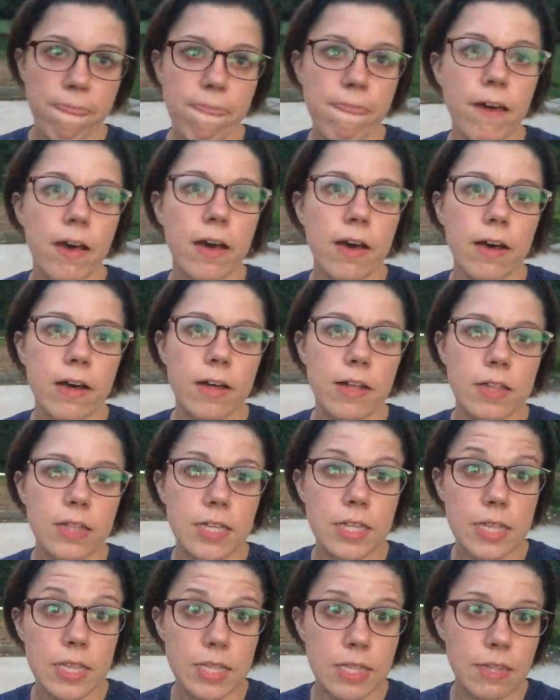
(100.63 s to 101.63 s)

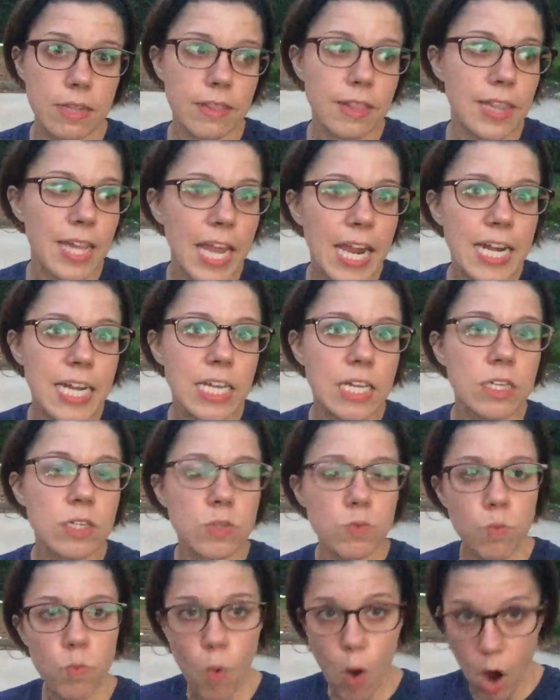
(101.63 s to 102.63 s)
the
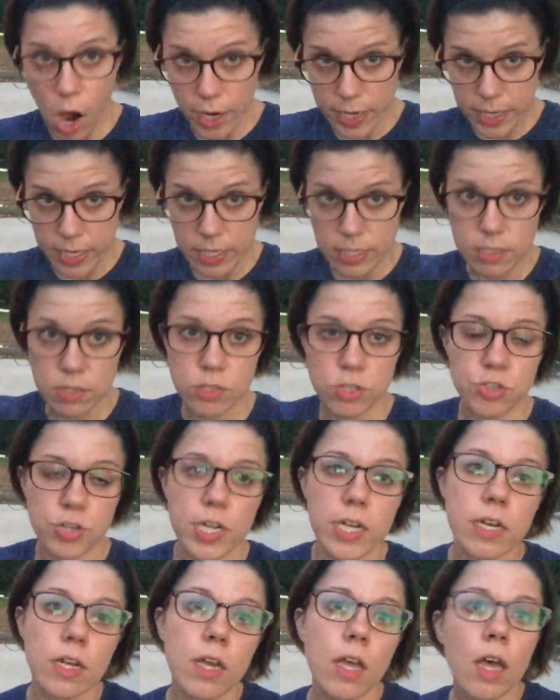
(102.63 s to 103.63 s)
ladies walking the
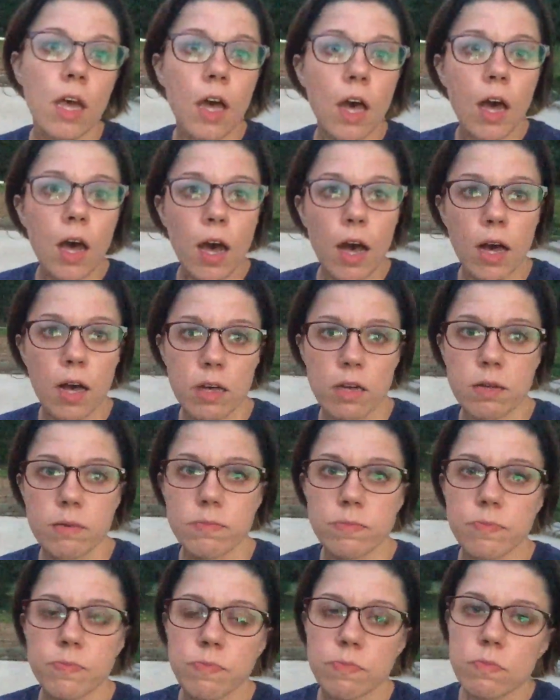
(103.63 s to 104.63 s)
street,
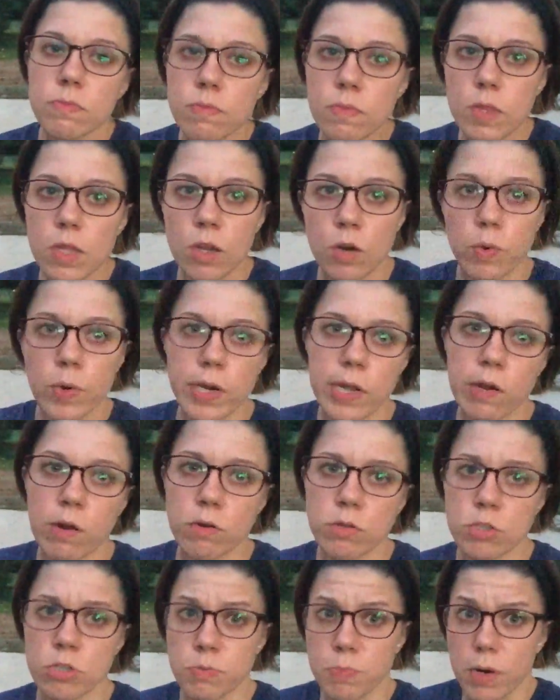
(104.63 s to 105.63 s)
working
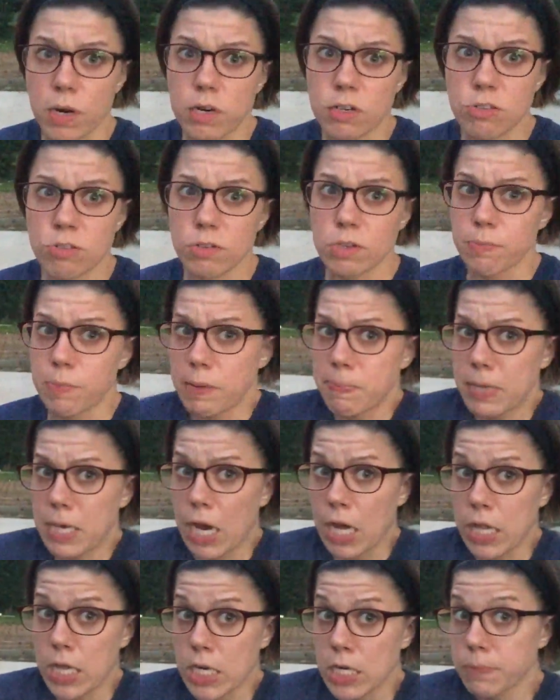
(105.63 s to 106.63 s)
hostess bars or
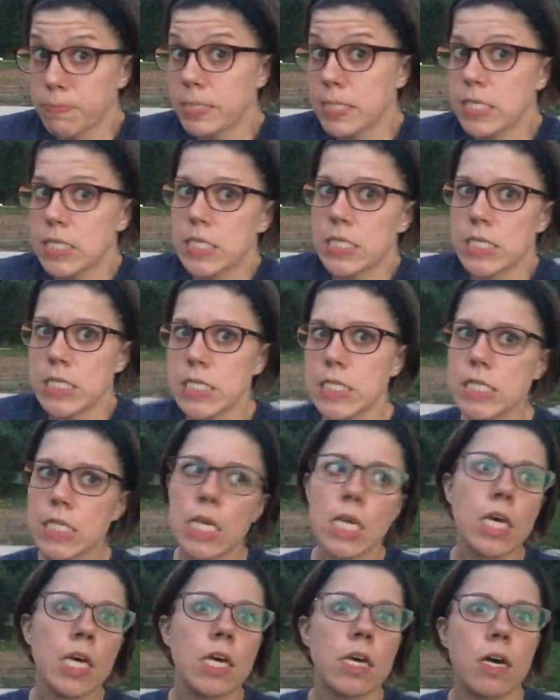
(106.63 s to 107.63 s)
maybe other businesses,
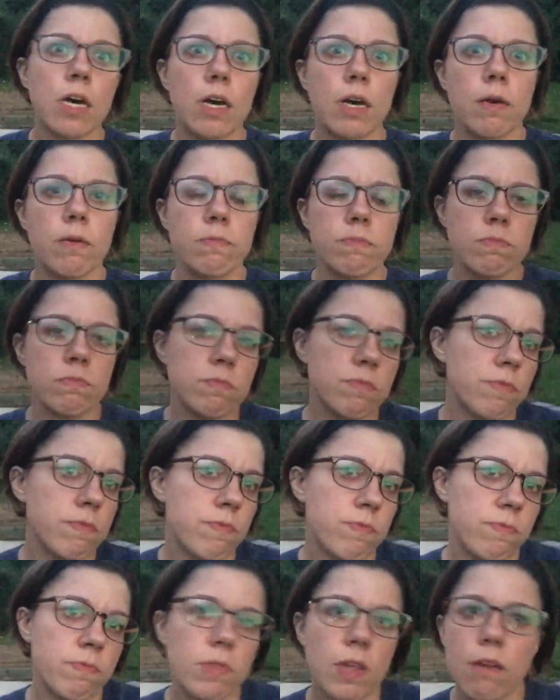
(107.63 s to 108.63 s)

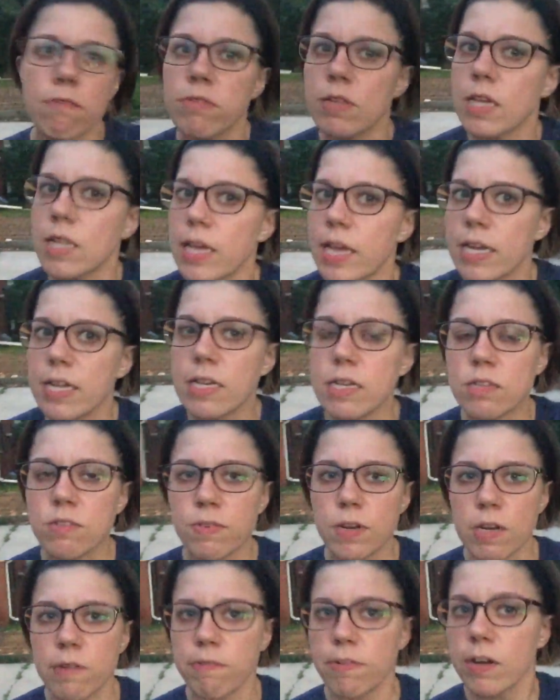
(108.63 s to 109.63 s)
lovely ladies
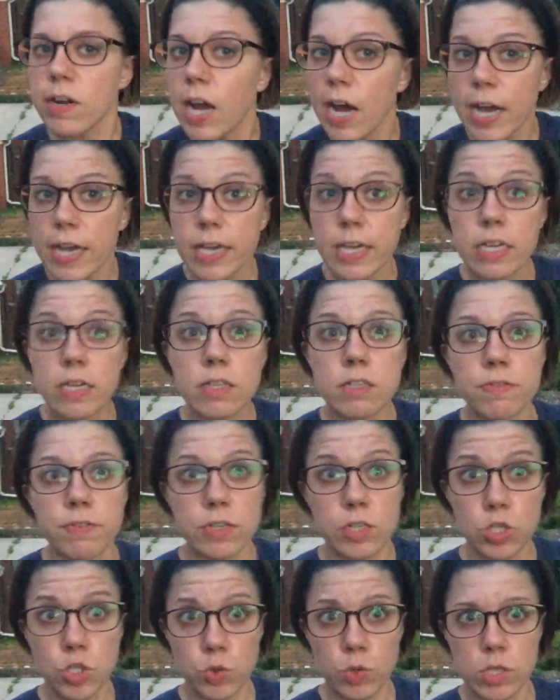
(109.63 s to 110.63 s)
wearing very high heels,
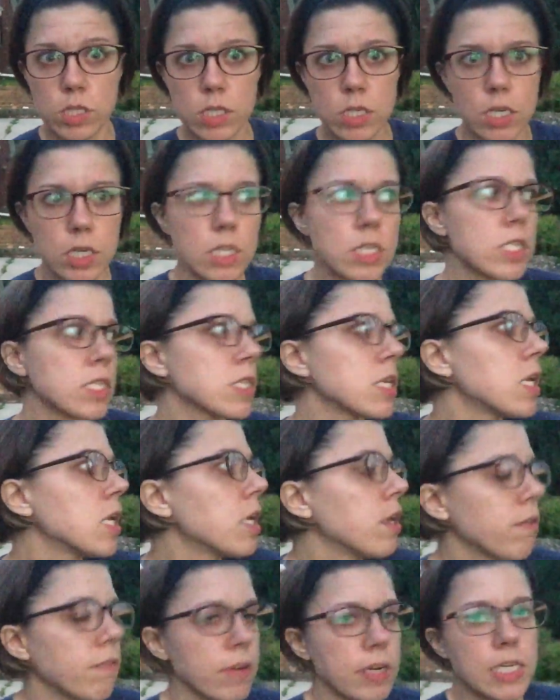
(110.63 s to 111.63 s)
very short skirts,
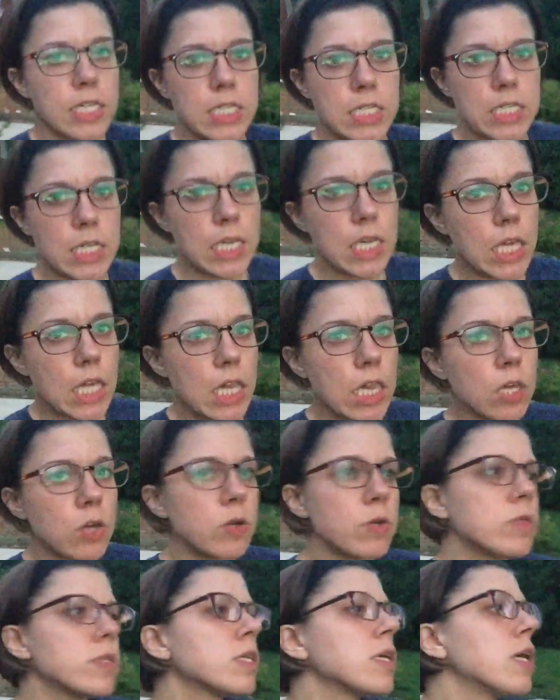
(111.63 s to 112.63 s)
very tight
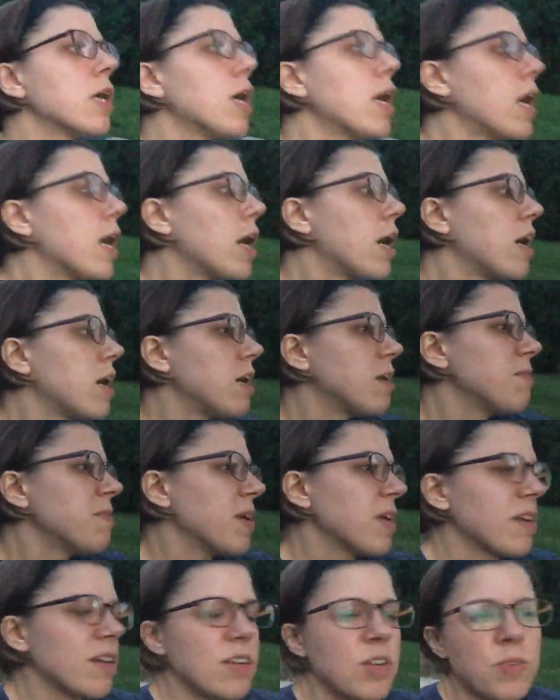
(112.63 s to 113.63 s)
clothes.
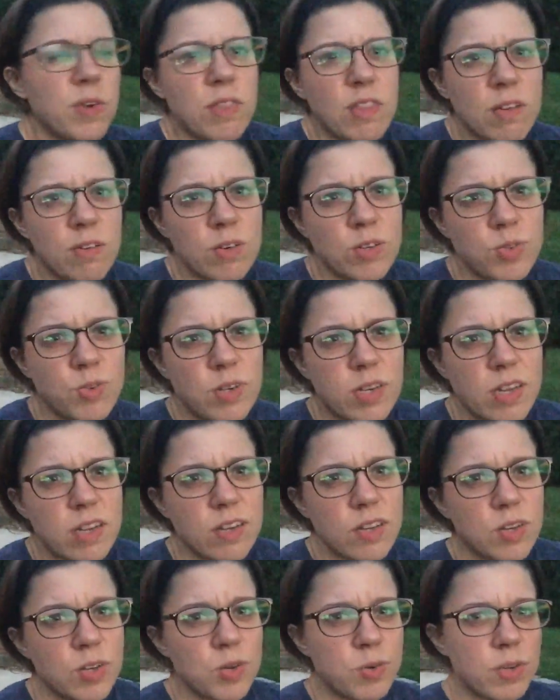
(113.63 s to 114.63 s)
And I knew what they were doing.
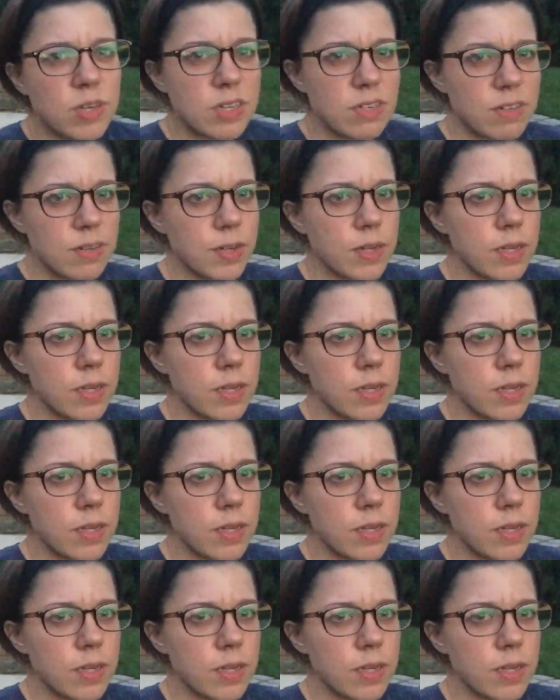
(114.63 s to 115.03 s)
And you know what?